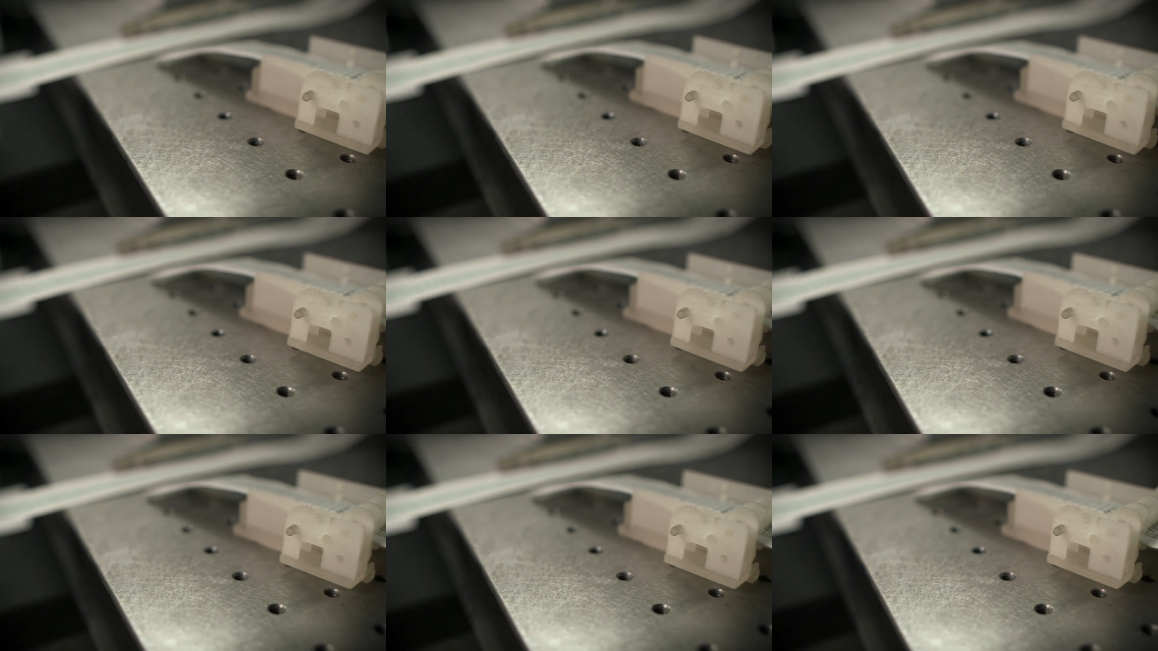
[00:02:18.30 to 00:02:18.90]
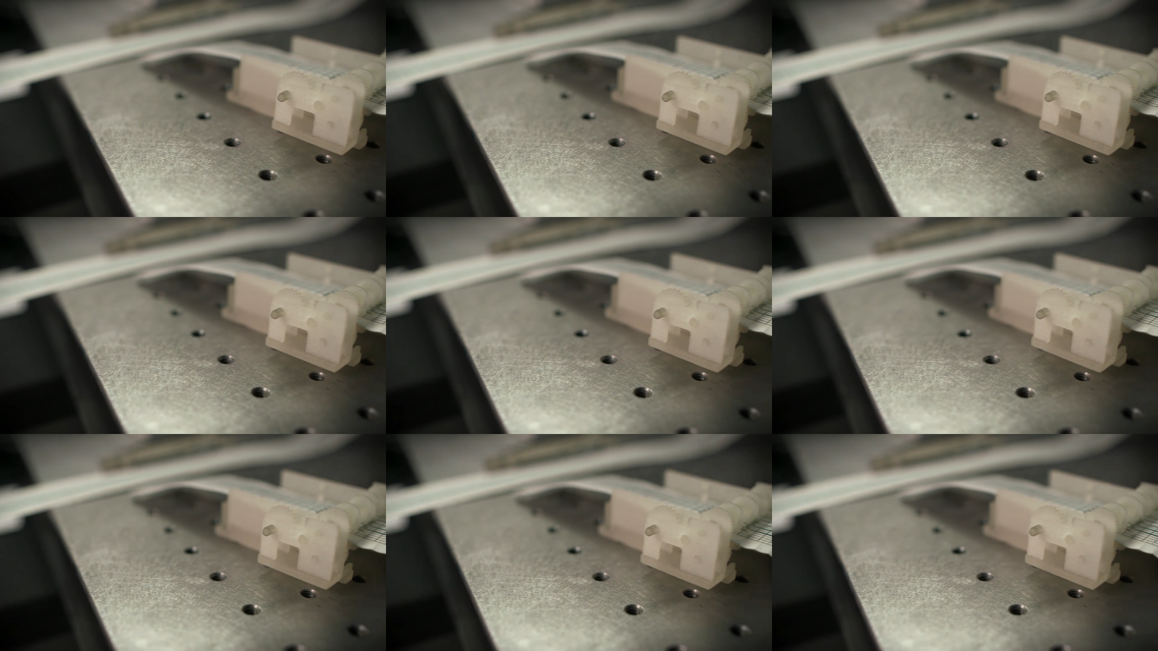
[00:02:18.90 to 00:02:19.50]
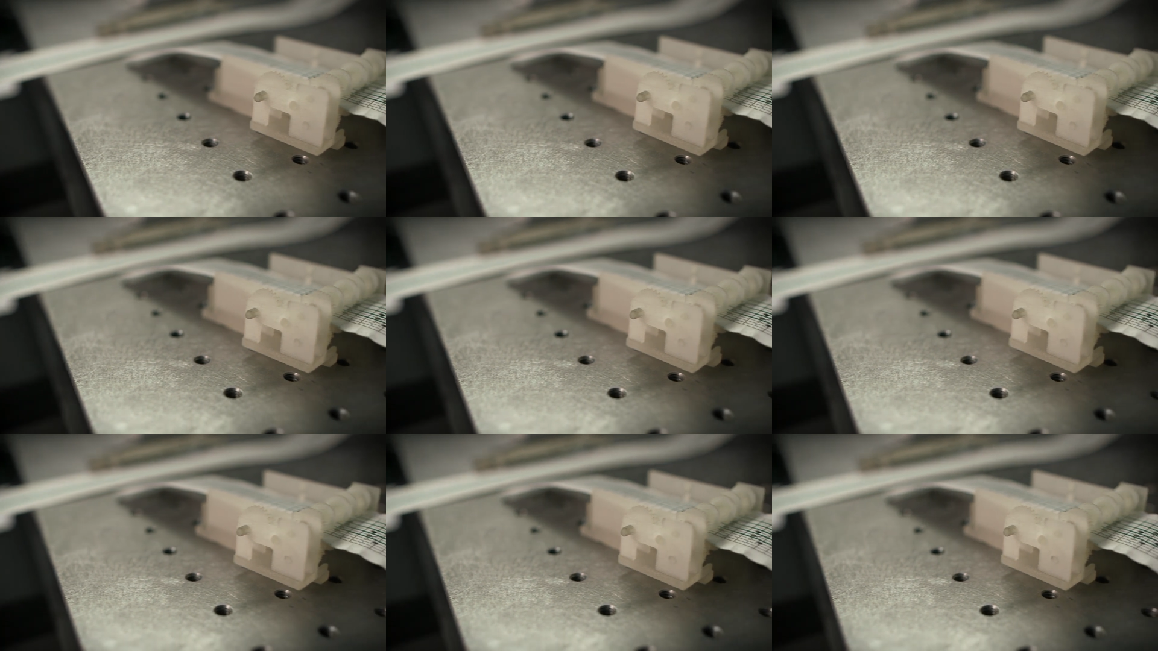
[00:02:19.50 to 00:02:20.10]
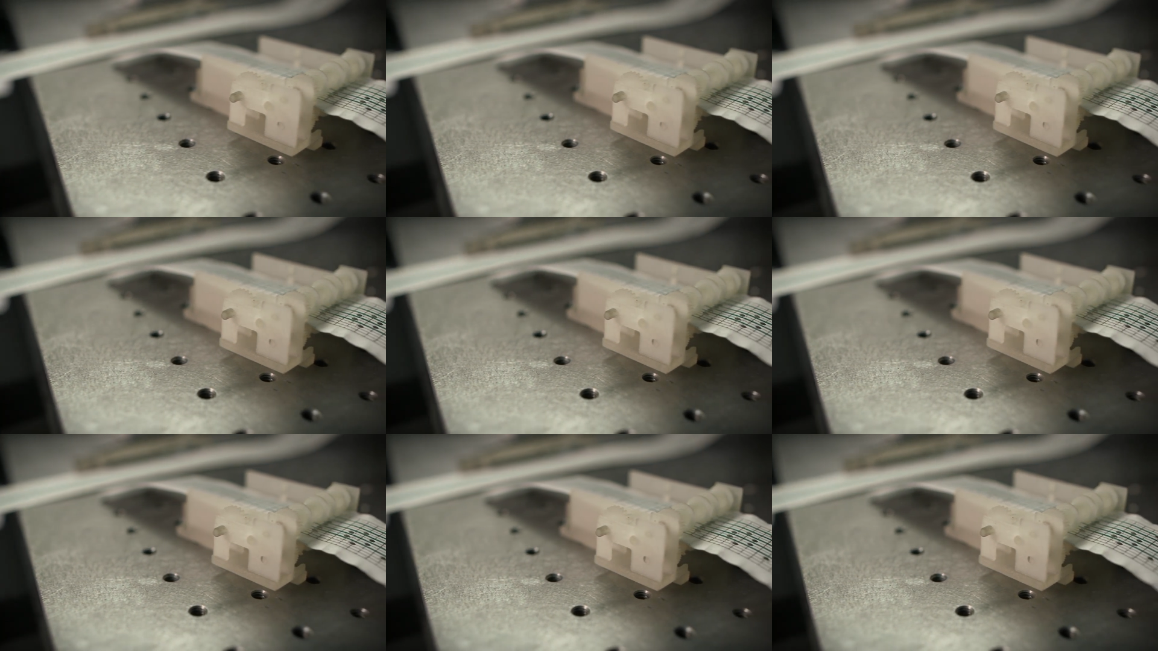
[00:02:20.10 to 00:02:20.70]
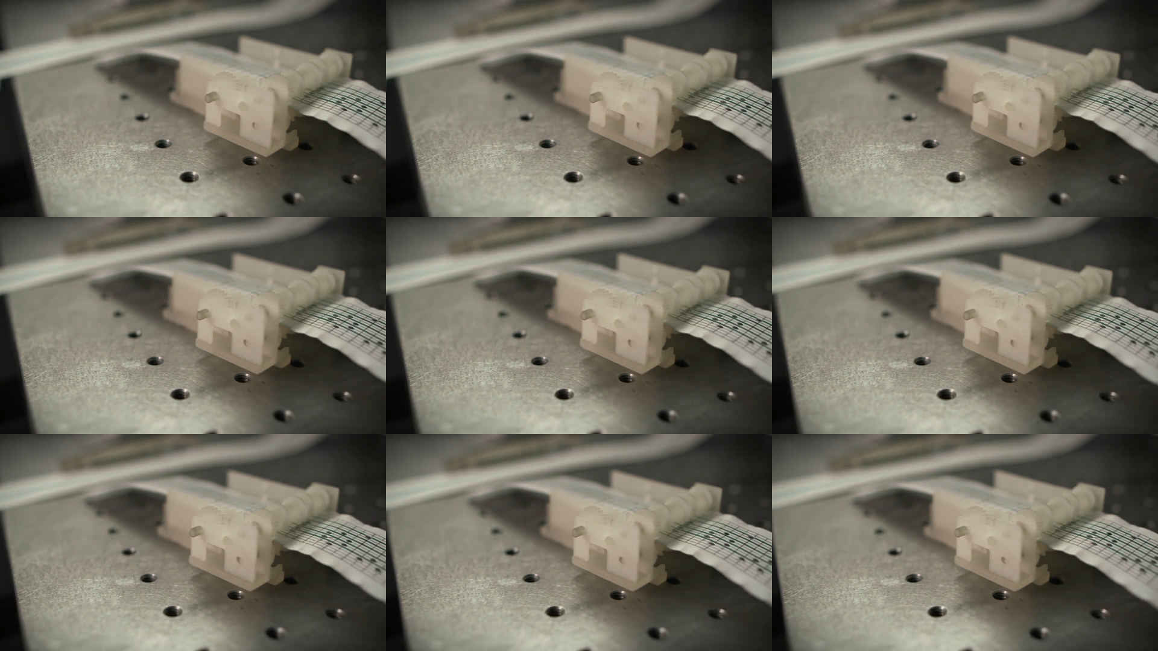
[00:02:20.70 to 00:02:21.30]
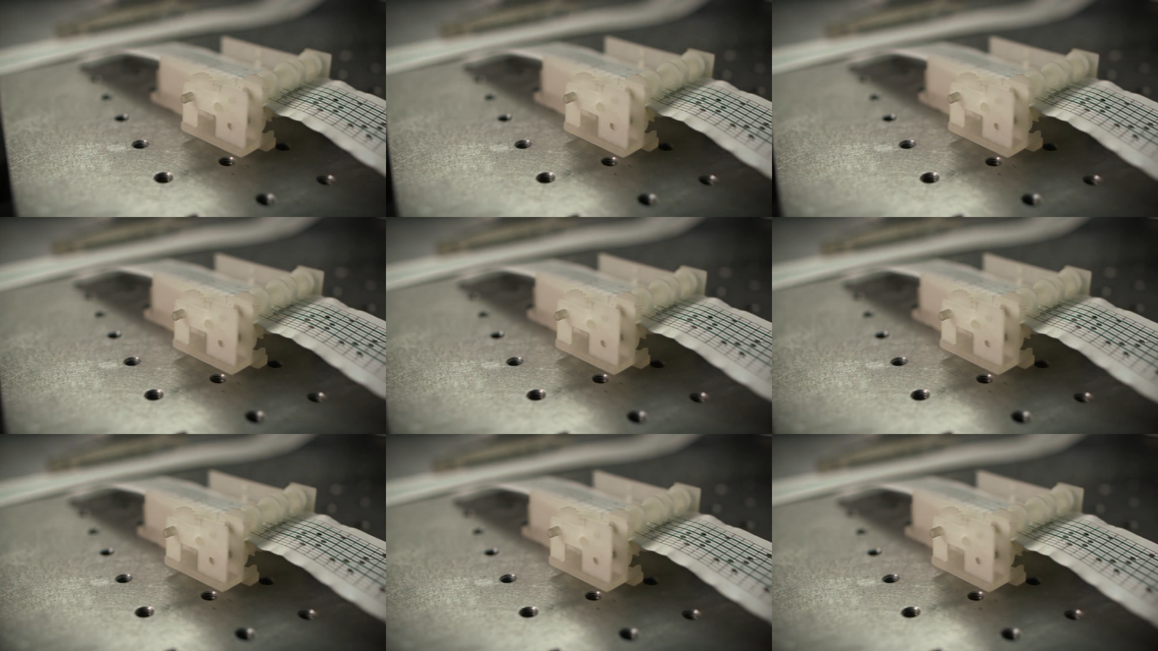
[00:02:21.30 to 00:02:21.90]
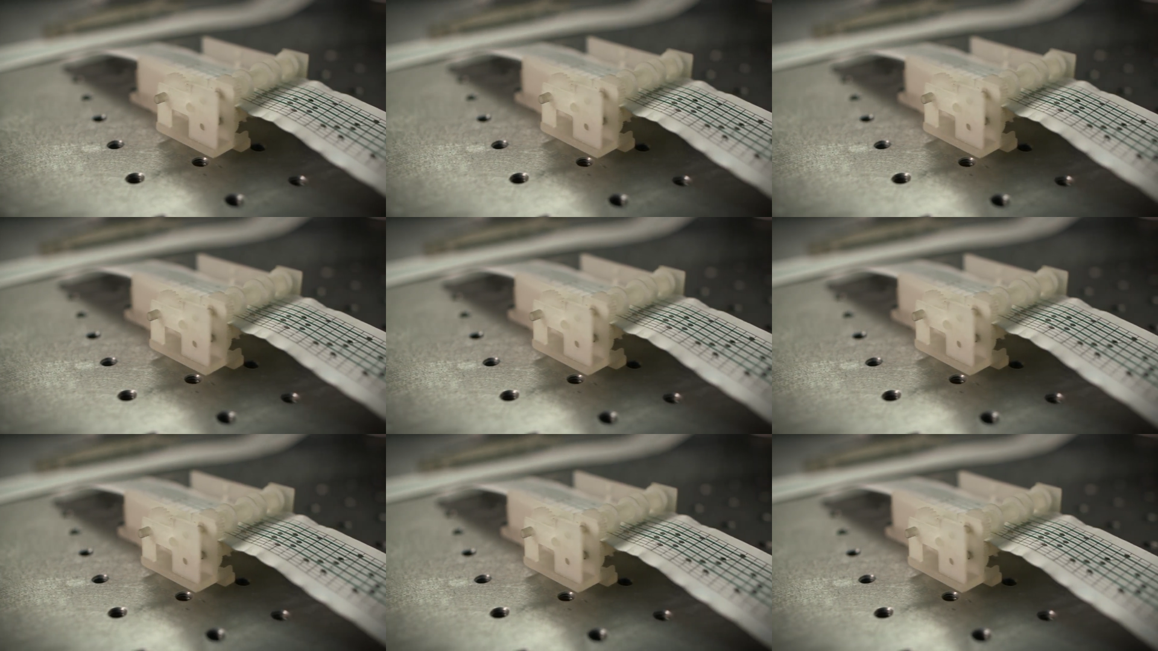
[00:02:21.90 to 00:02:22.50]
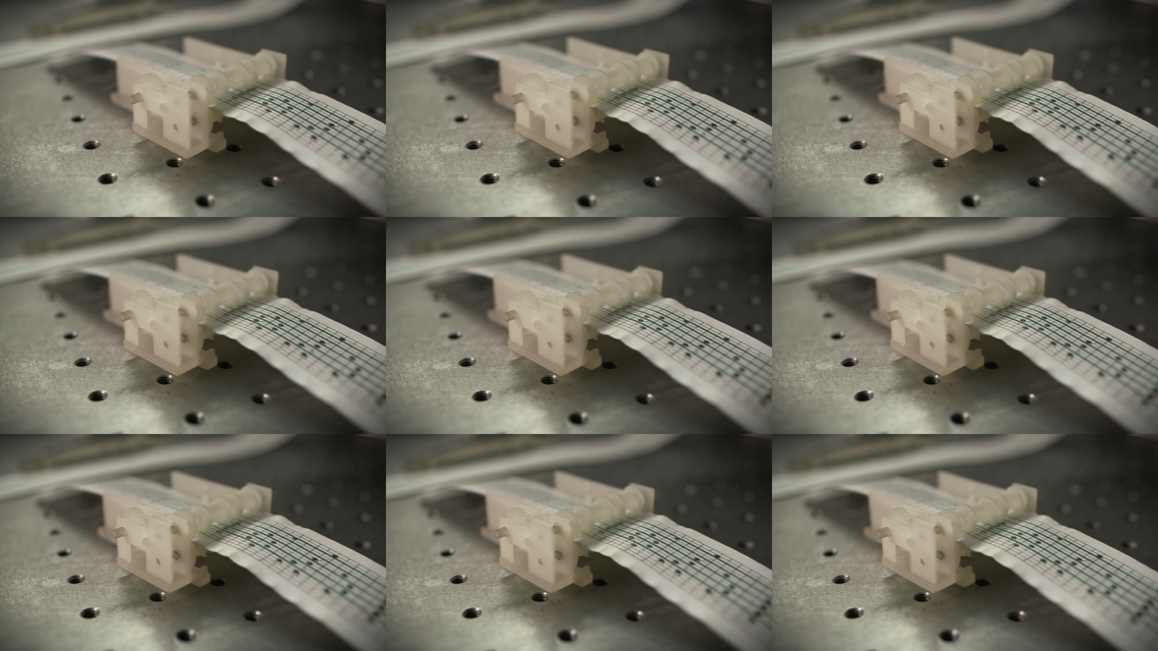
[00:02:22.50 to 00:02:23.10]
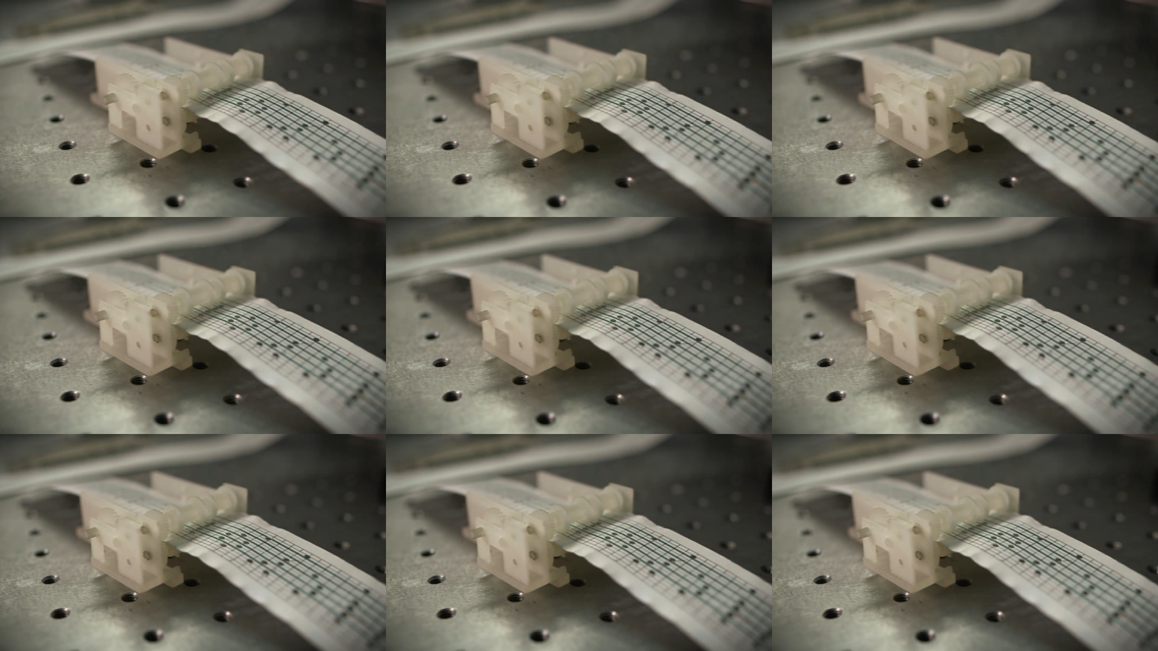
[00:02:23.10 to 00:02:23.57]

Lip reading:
Nobody's mouth can be seen.